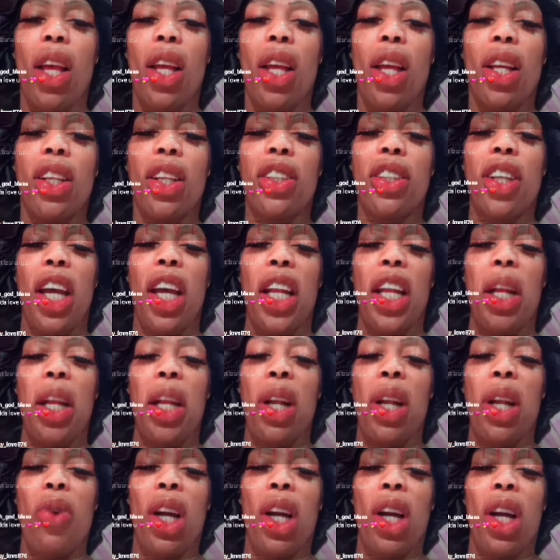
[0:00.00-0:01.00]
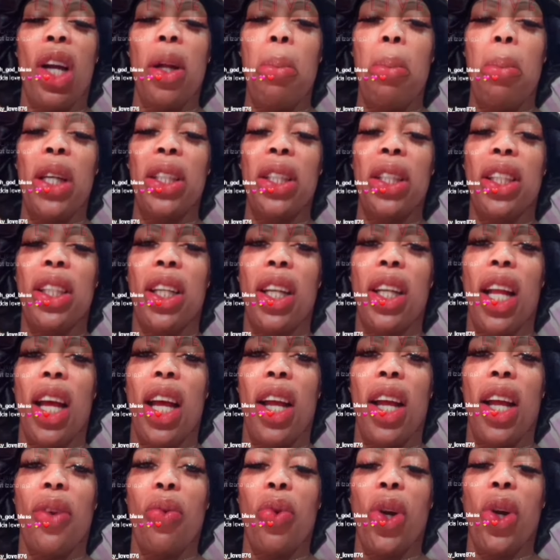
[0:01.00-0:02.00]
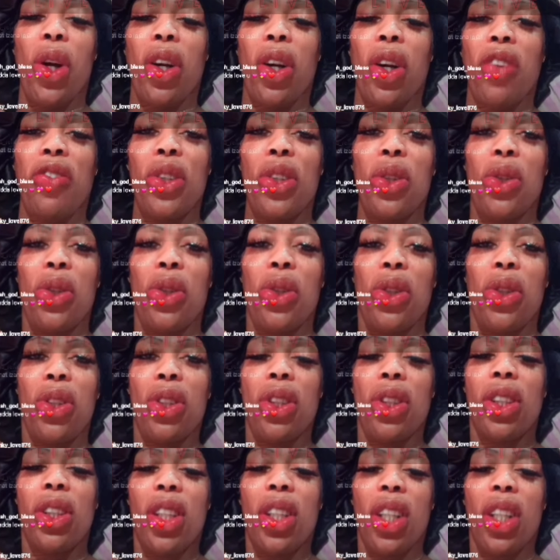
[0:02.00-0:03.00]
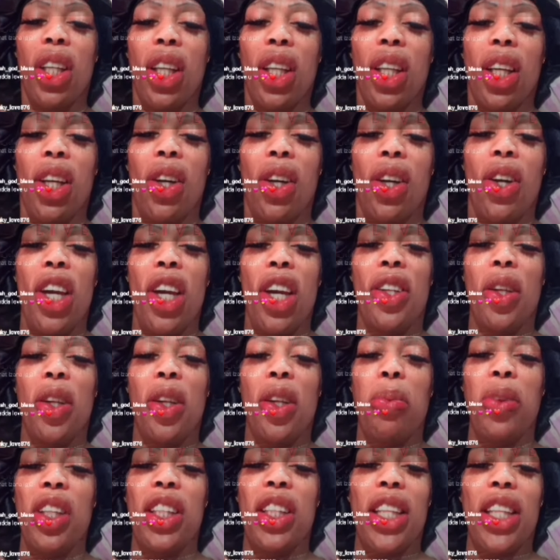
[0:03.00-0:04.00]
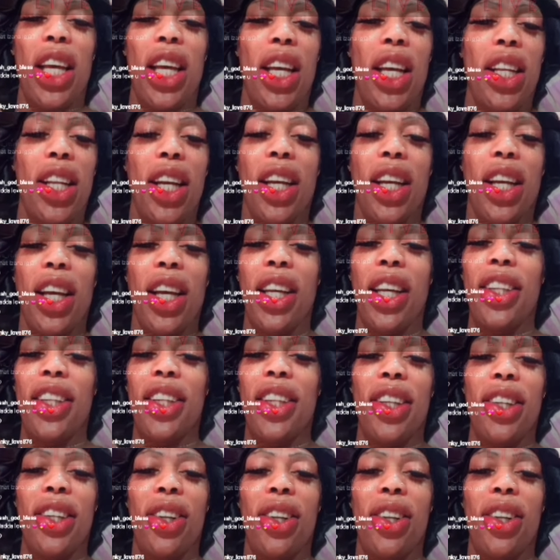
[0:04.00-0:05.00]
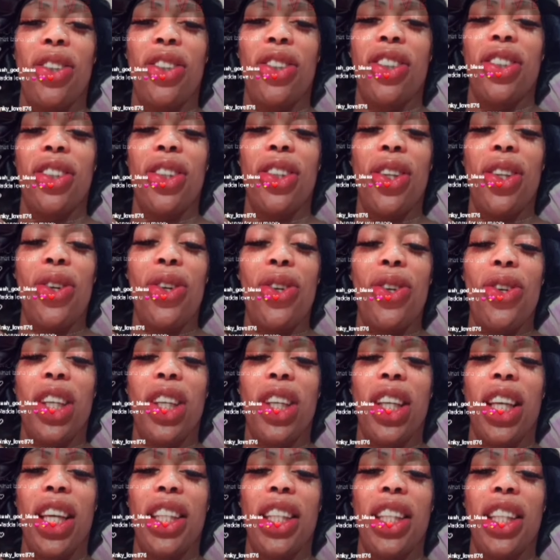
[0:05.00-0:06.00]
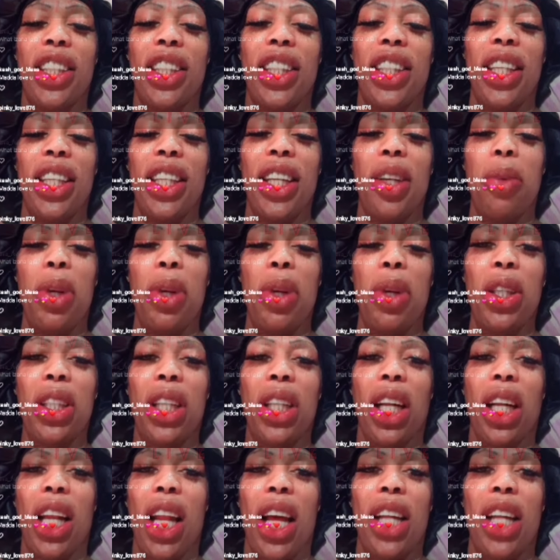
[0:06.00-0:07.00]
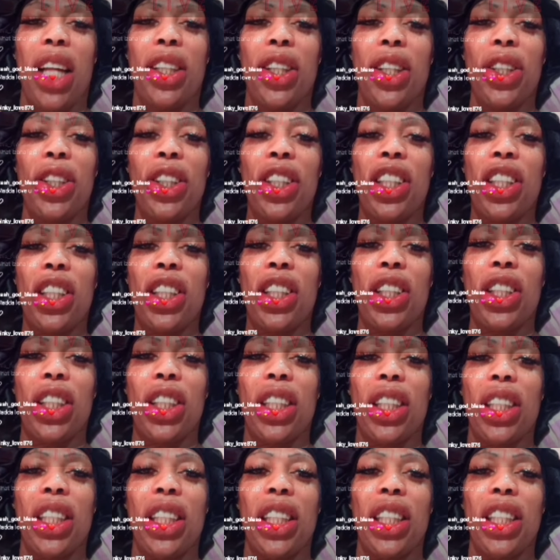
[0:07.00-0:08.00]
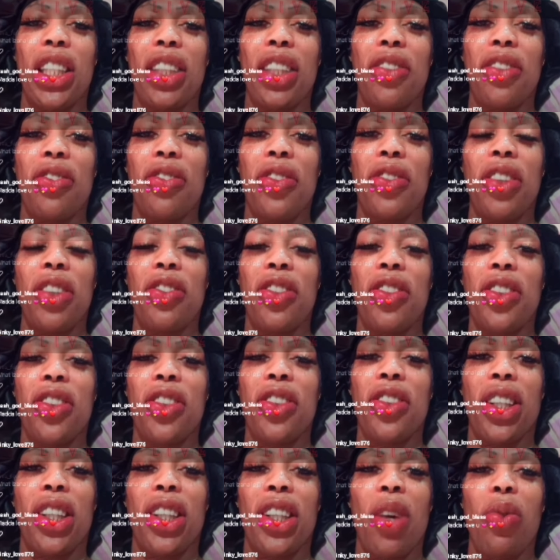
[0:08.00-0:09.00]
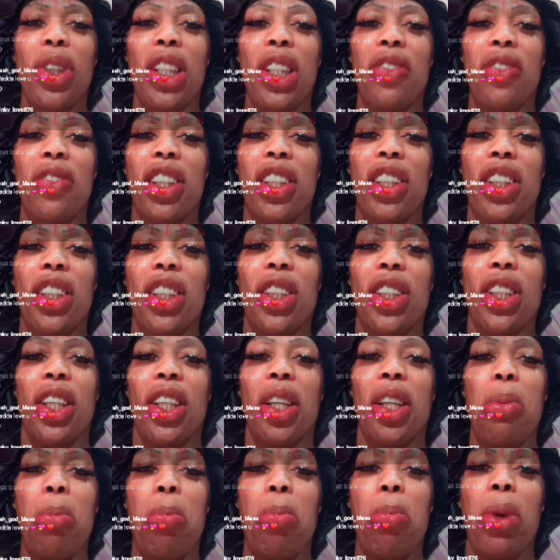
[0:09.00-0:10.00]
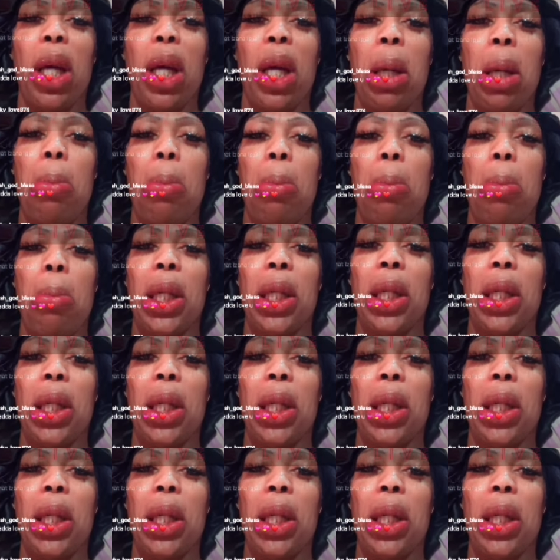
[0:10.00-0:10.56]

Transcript: So anybody want a blood clot work for do? It up Isana, cause Isana not lose no case in the blood clot third circuit and the fifth circuit or whichever circuit. Big up blood